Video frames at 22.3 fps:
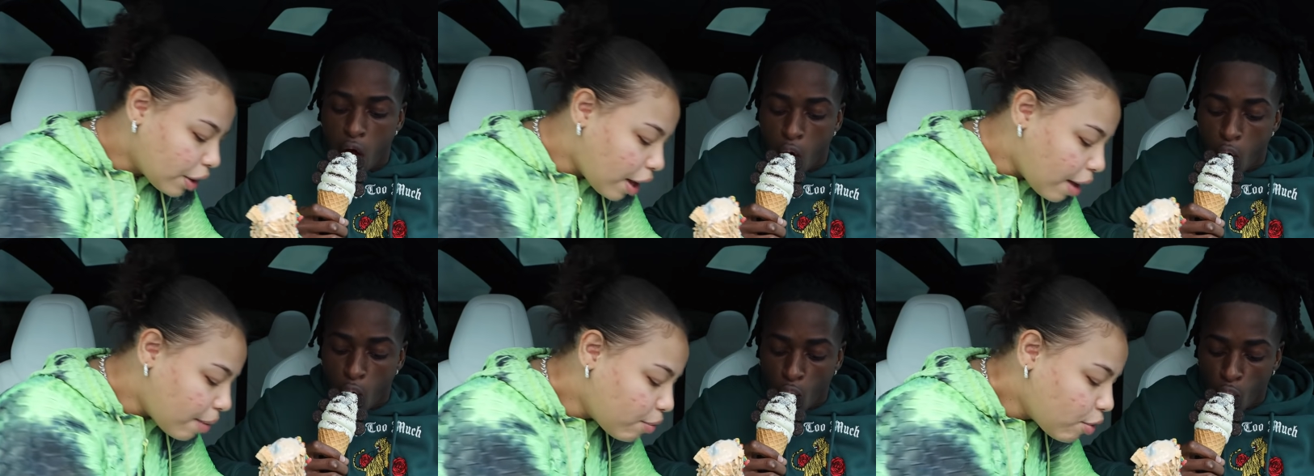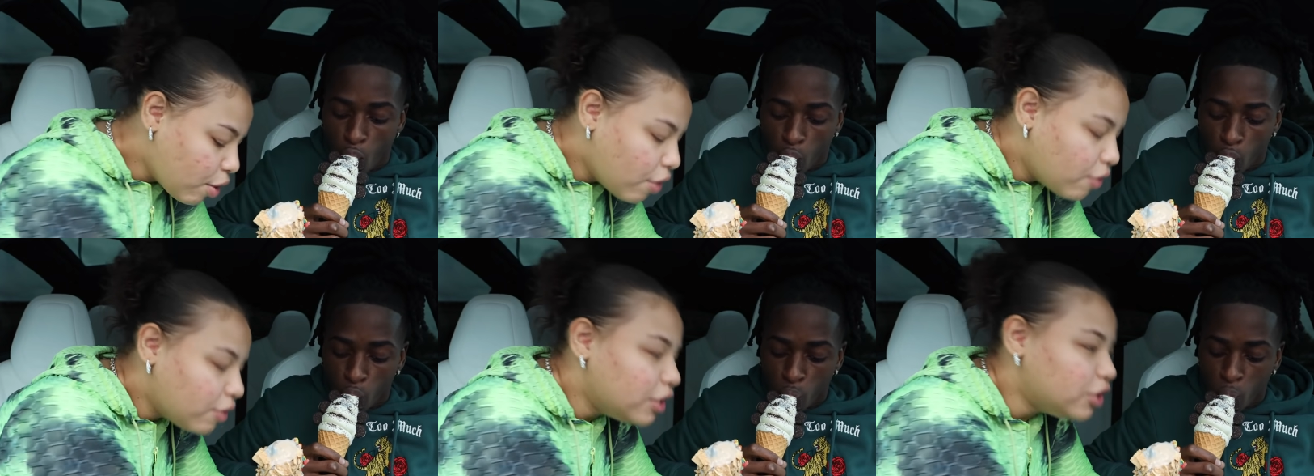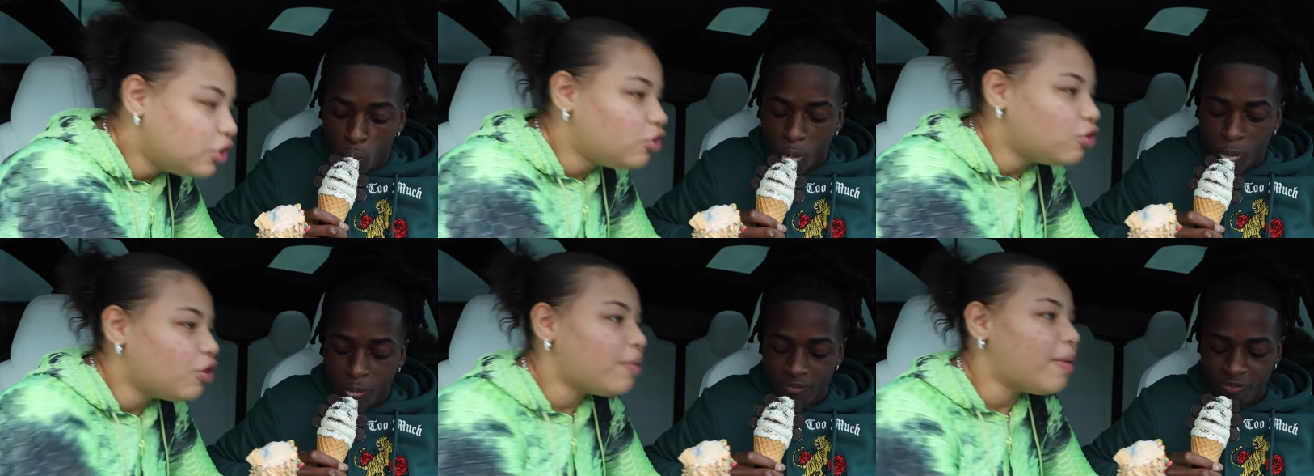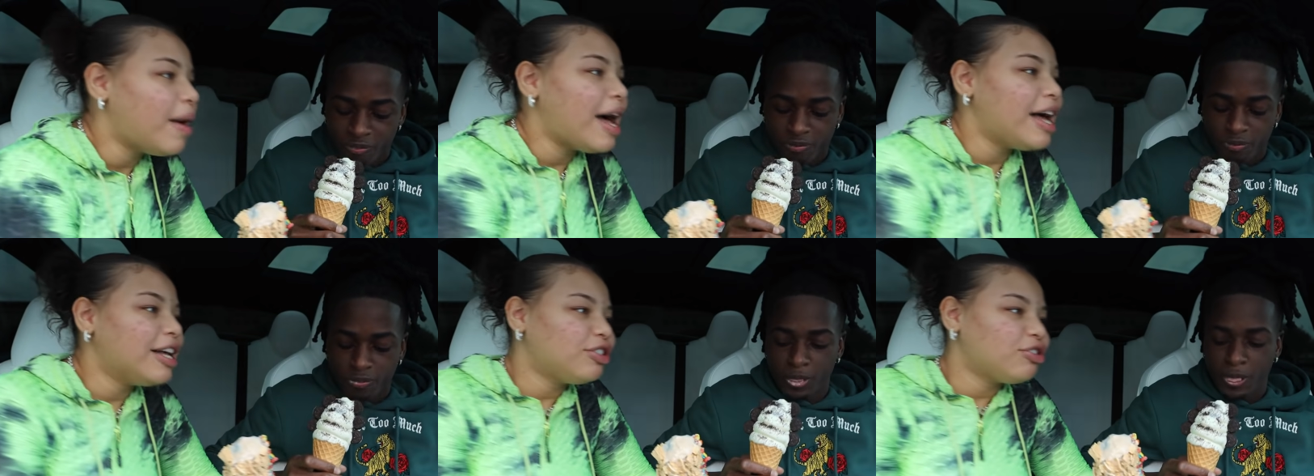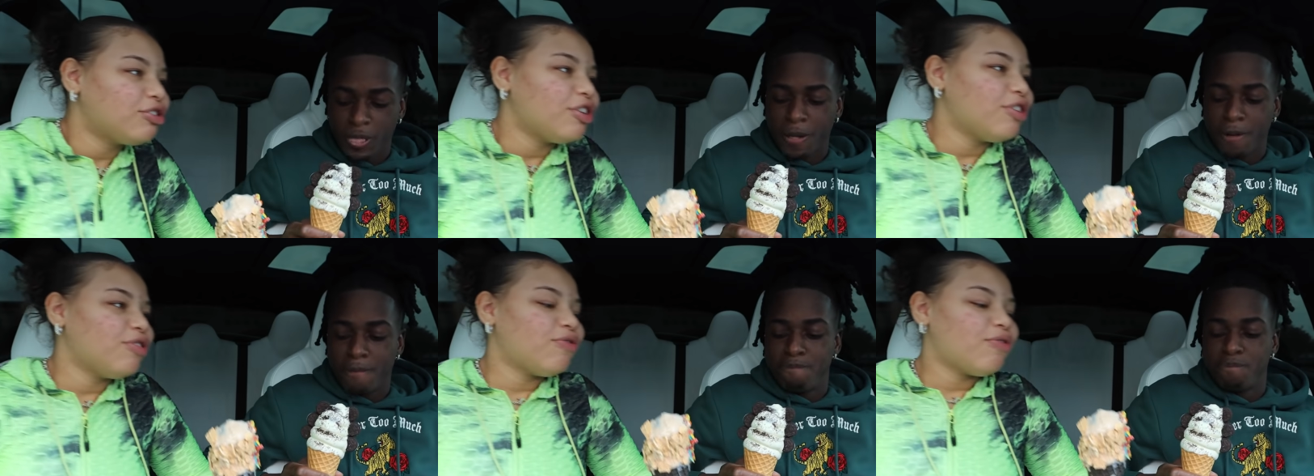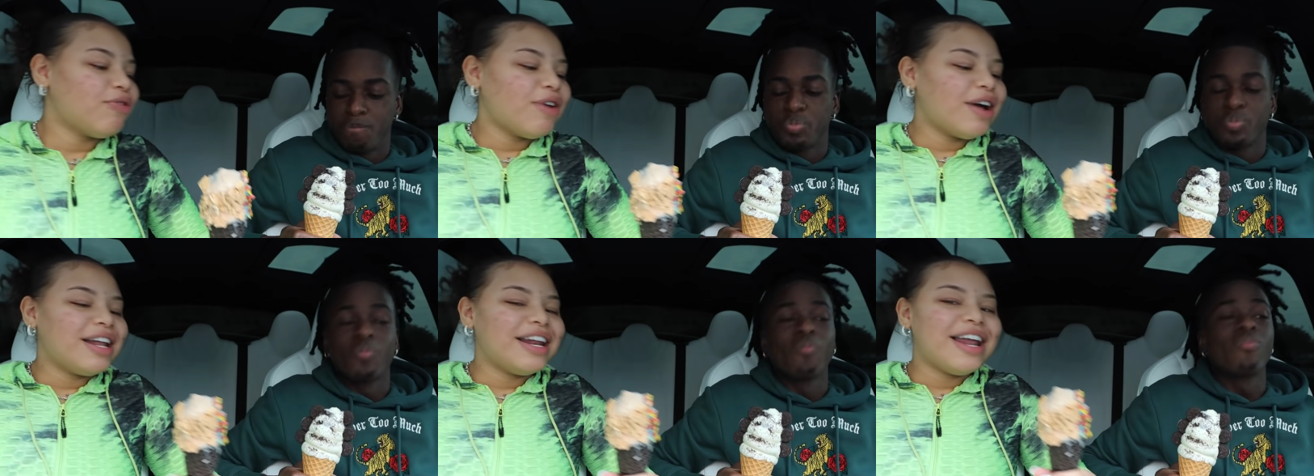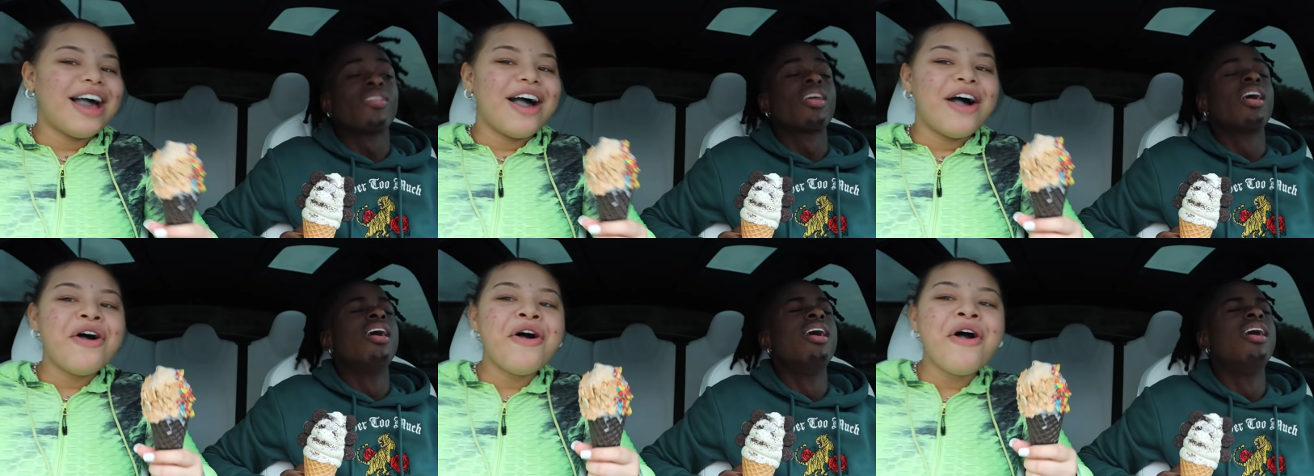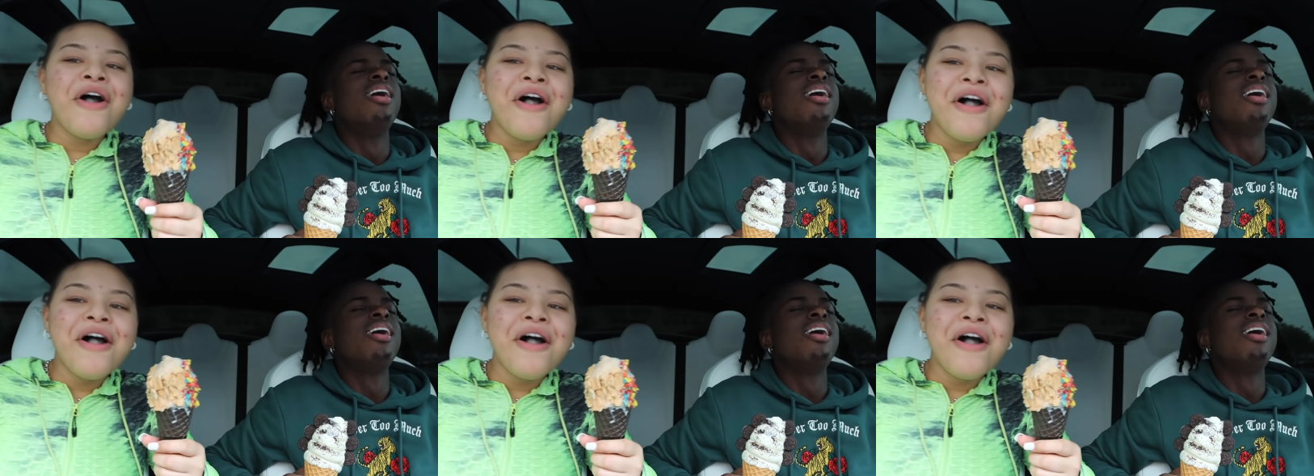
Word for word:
Speaker 1: I'm gonna enjoy my ice cream right now.